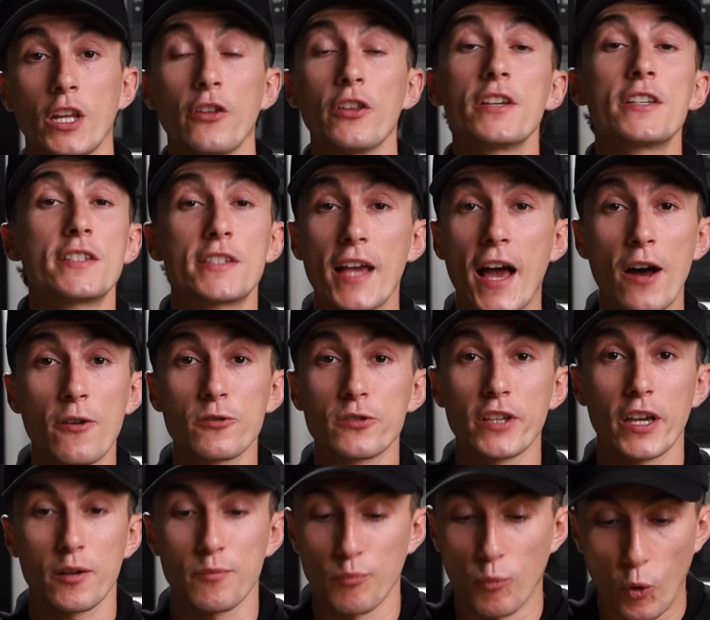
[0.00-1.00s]
Now this sounds
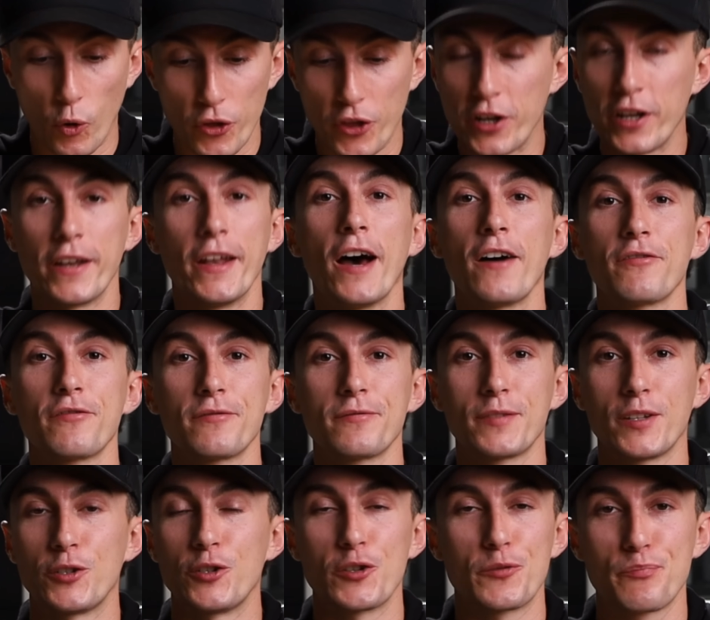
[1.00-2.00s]
like more than enough
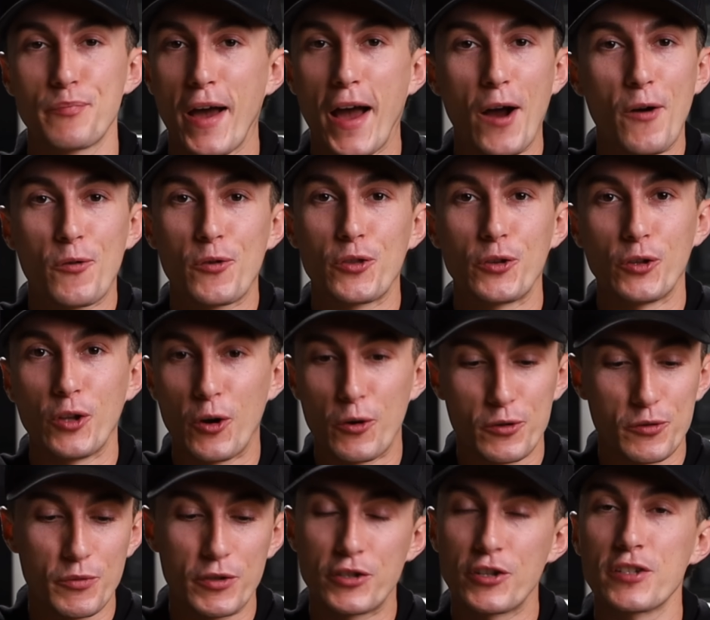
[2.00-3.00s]
to just power the
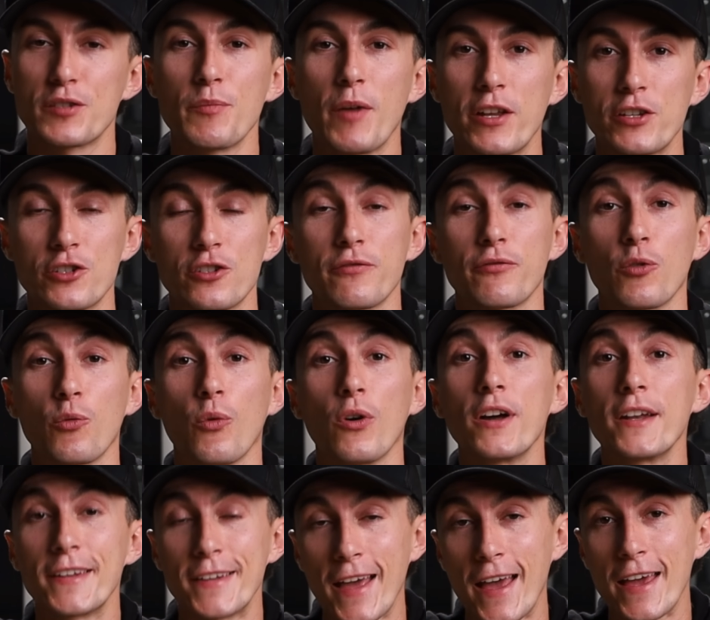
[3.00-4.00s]
loads we just mentioned for
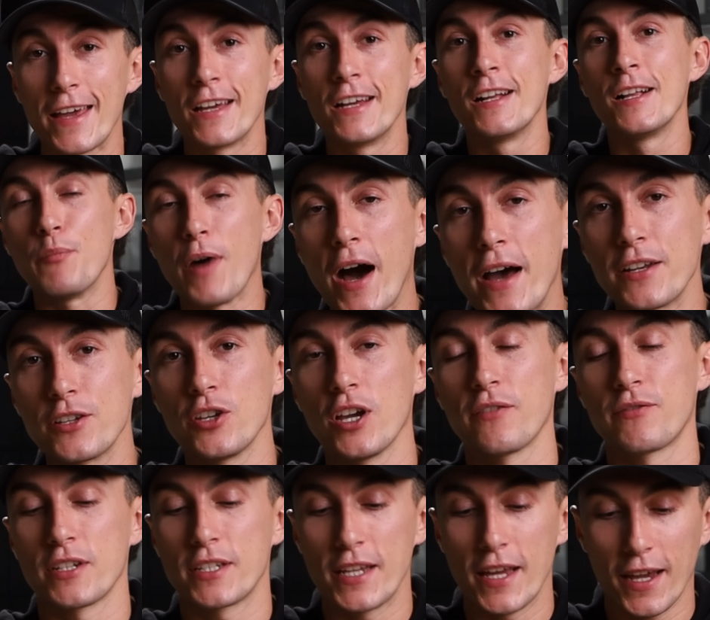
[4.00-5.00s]
1 day, but you
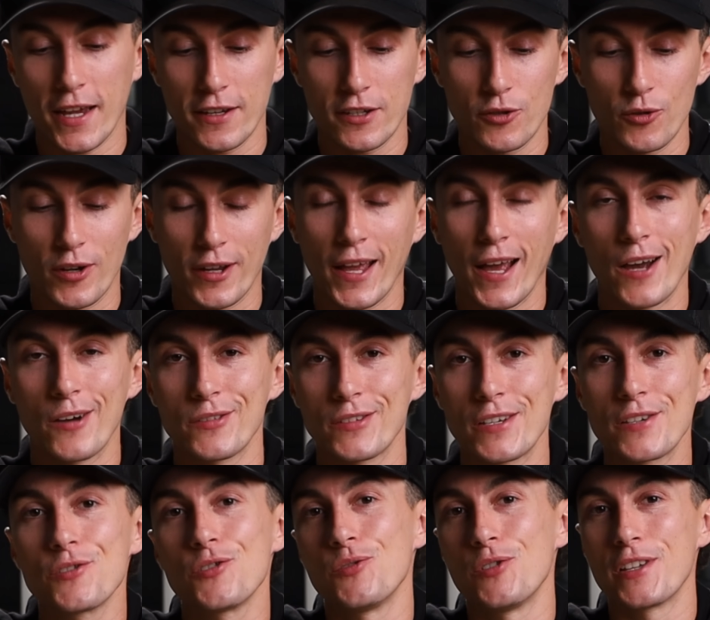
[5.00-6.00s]
have to take into account,
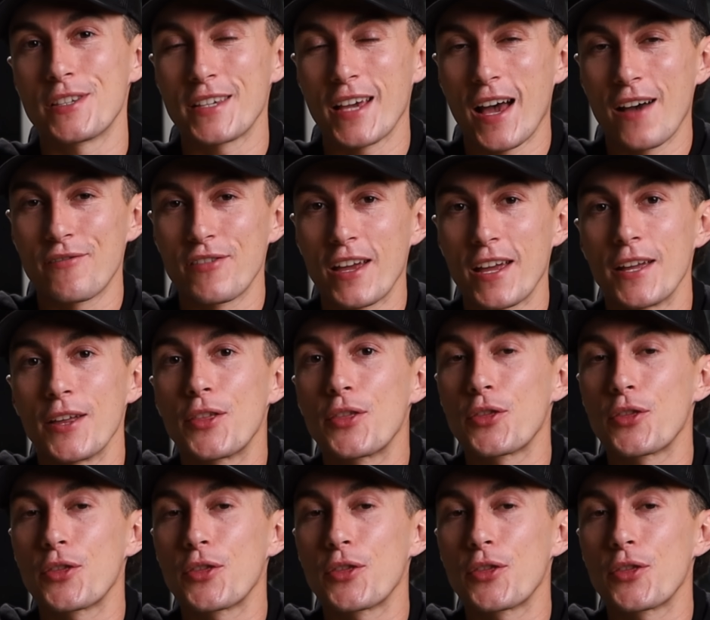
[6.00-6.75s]
these units have a